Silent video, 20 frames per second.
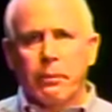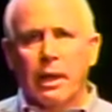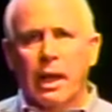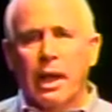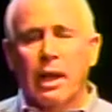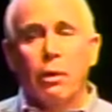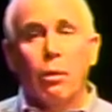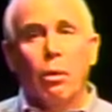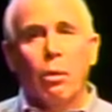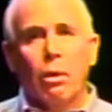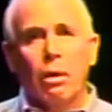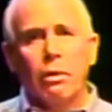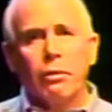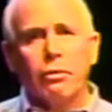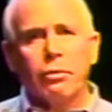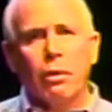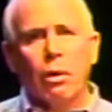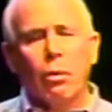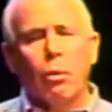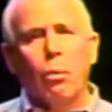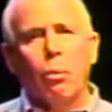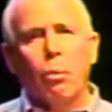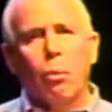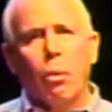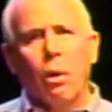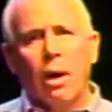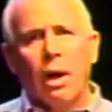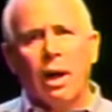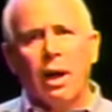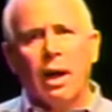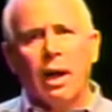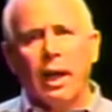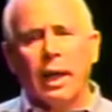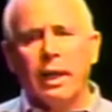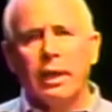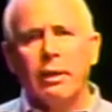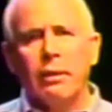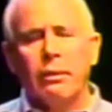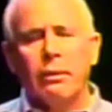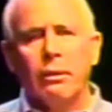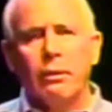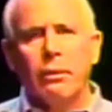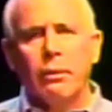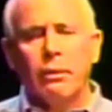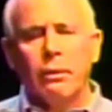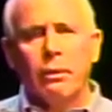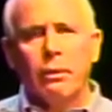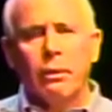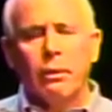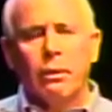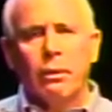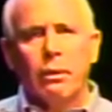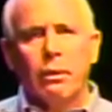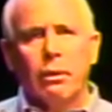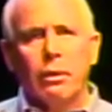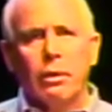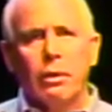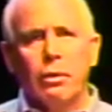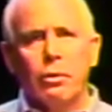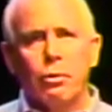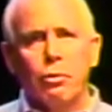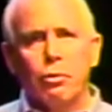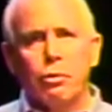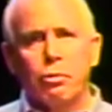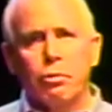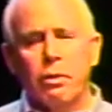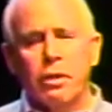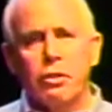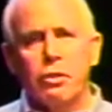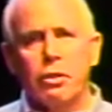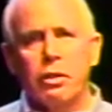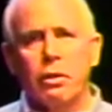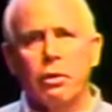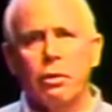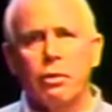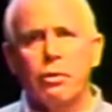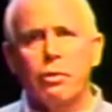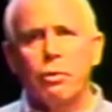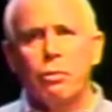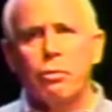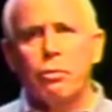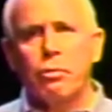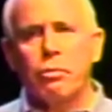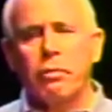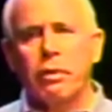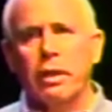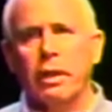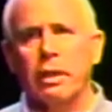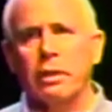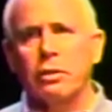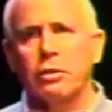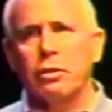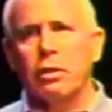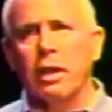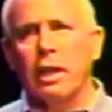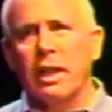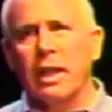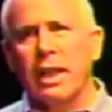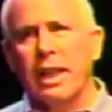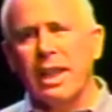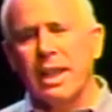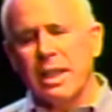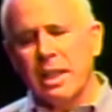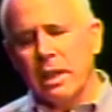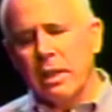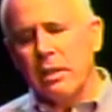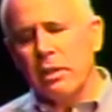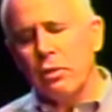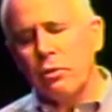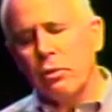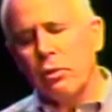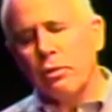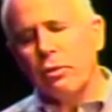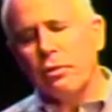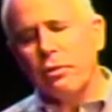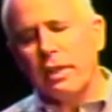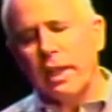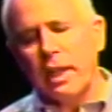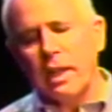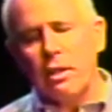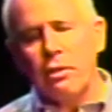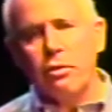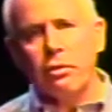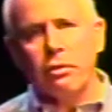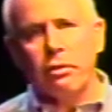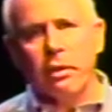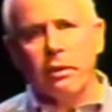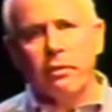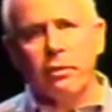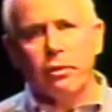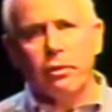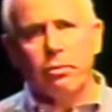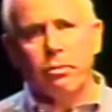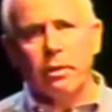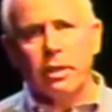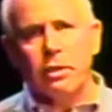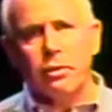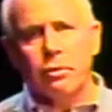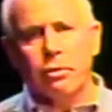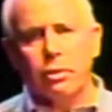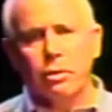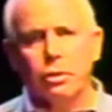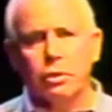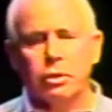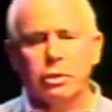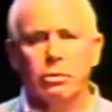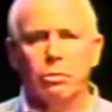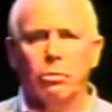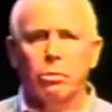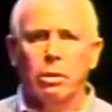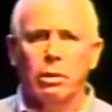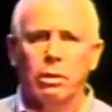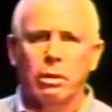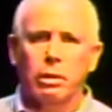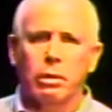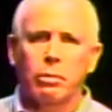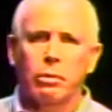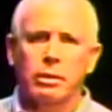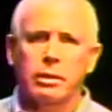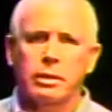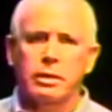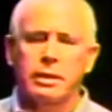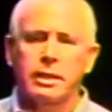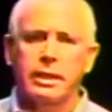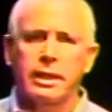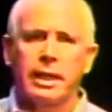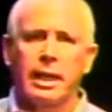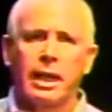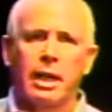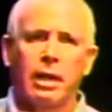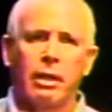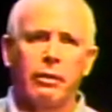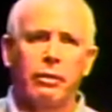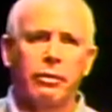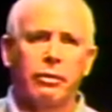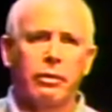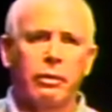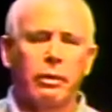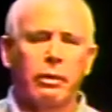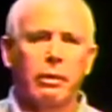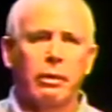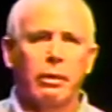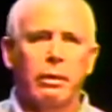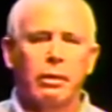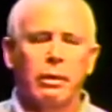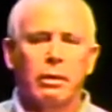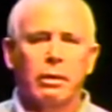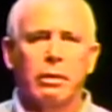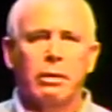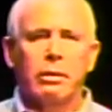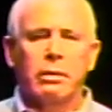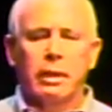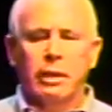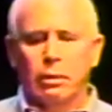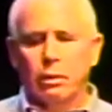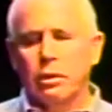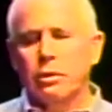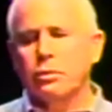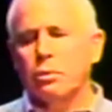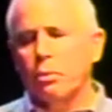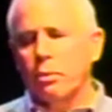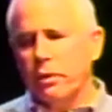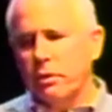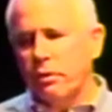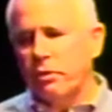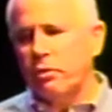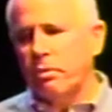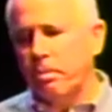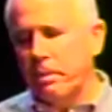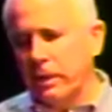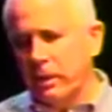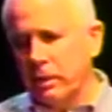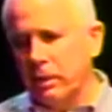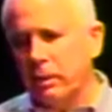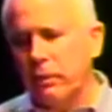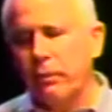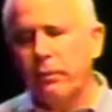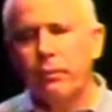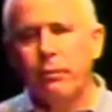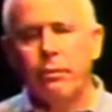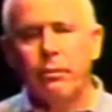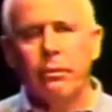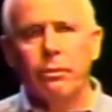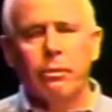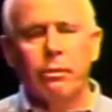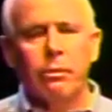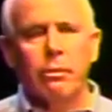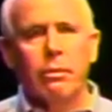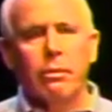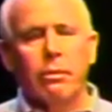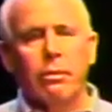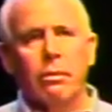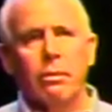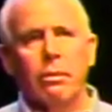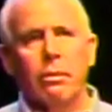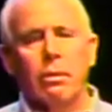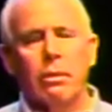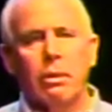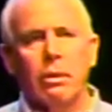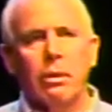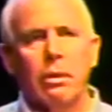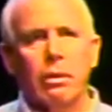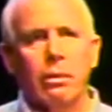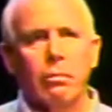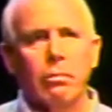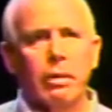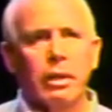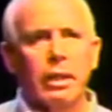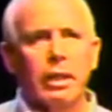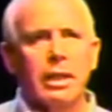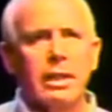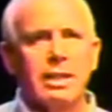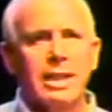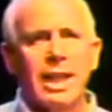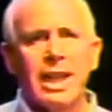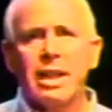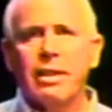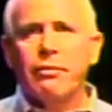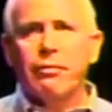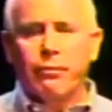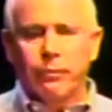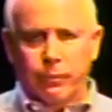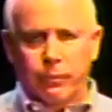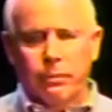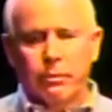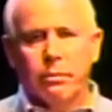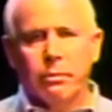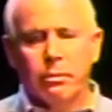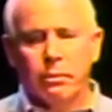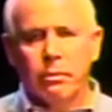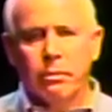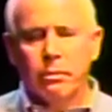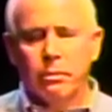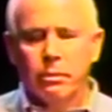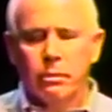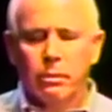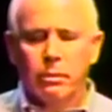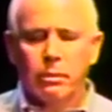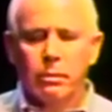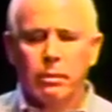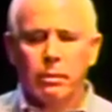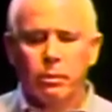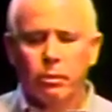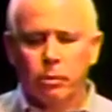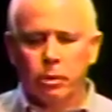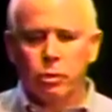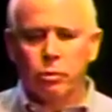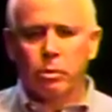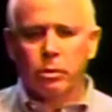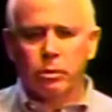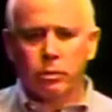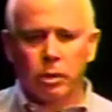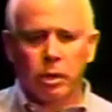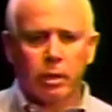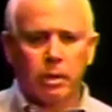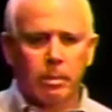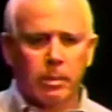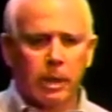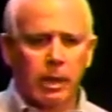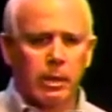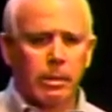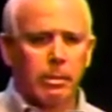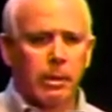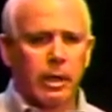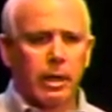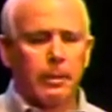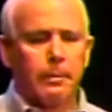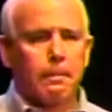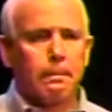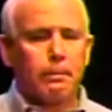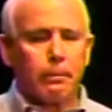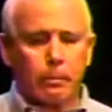And also why nutrition or nutrients in the initial stages of his research and work with the TS and also with the SPIL really did, which we'll talk about in a minute.